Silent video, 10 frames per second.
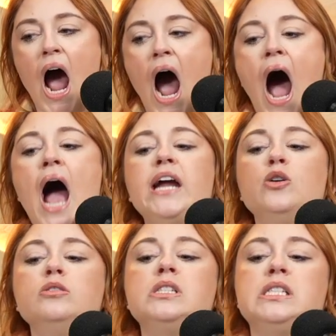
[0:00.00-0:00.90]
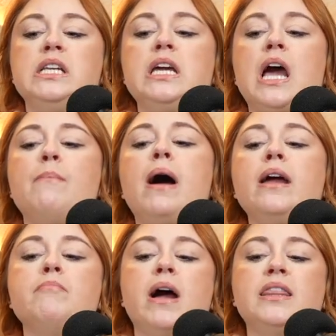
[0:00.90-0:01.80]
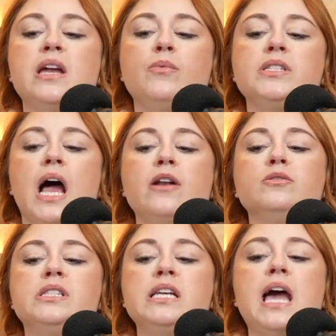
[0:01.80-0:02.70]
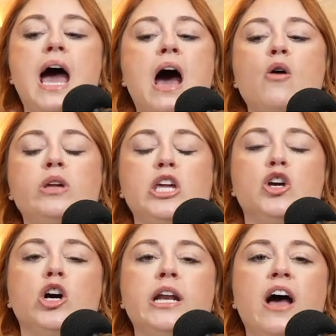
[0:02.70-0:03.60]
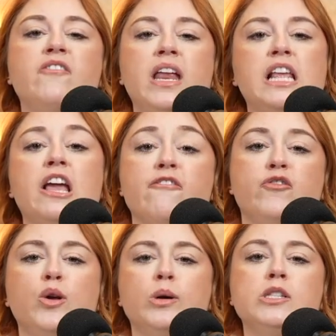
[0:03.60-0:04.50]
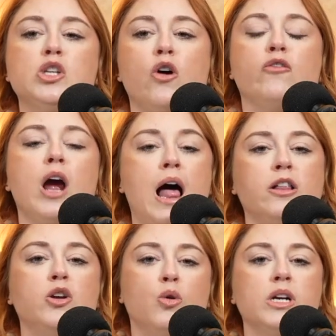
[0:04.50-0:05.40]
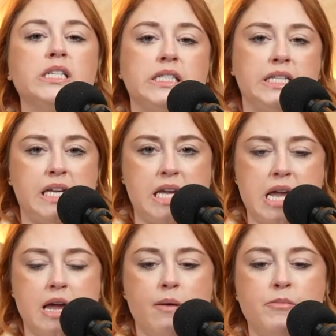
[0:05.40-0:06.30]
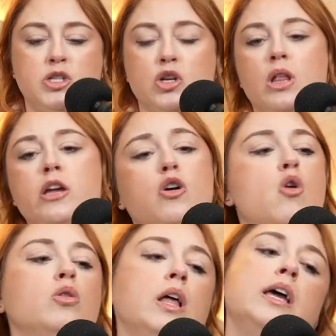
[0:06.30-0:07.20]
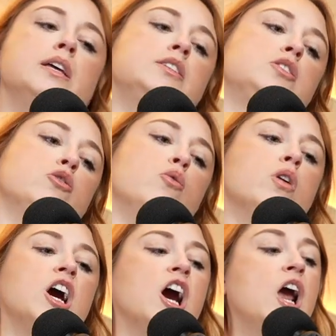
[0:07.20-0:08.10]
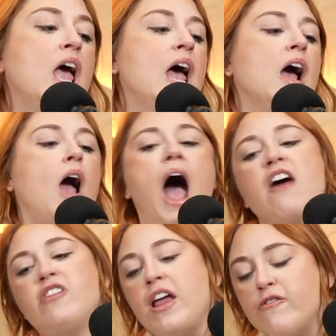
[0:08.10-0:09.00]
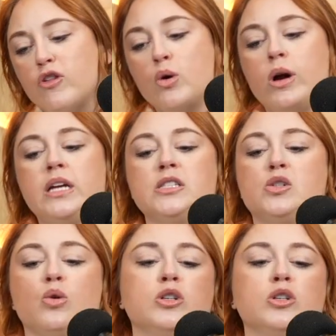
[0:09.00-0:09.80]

I don't see, my thing was, I don't see how he could have any influence over Eleanor's team to like co-list or have influence or